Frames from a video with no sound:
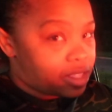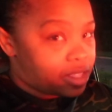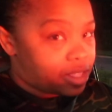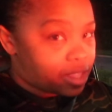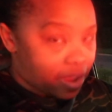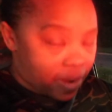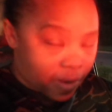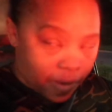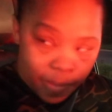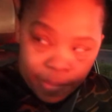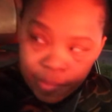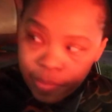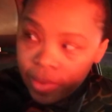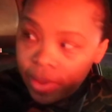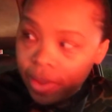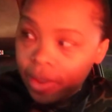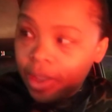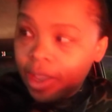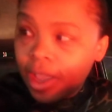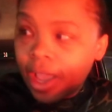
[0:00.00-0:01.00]
So,
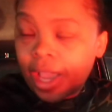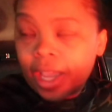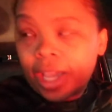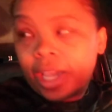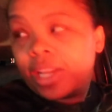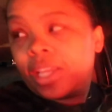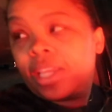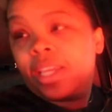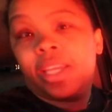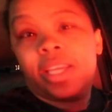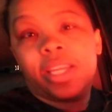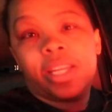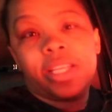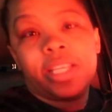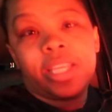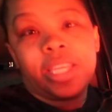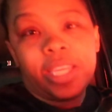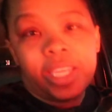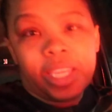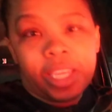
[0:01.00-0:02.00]
I gotta kick it
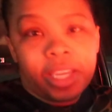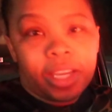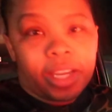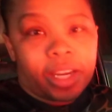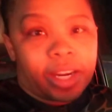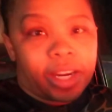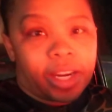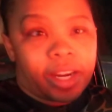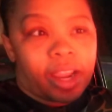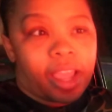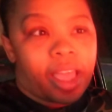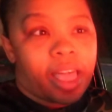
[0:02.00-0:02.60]
in gear.